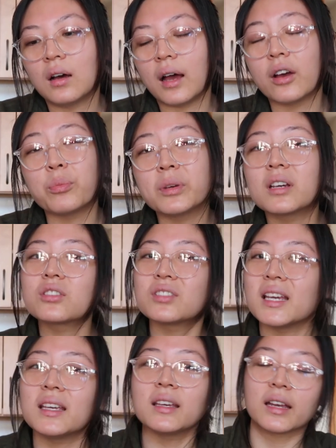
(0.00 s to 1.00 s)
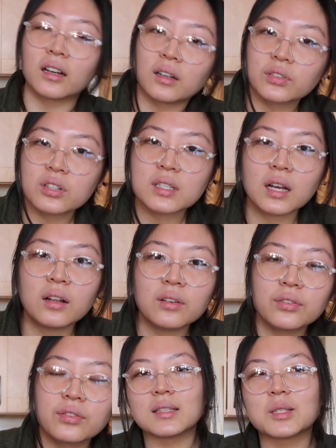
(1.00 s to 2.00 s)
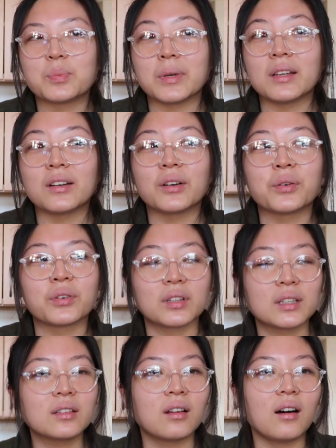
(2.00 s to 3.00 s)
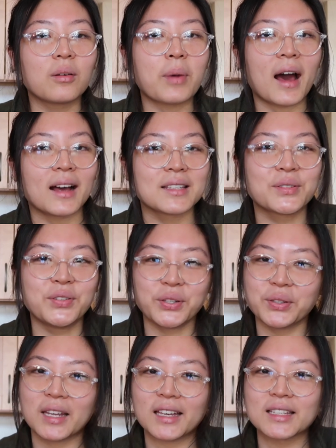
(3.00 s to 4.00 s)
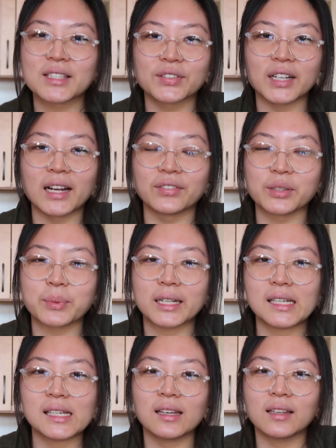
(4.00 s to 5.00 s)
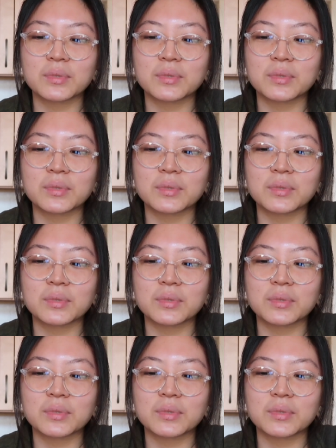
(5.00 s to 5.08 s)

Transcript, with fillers: I hope you guys are taking care of yourself. It's been a really long past few days for everybody.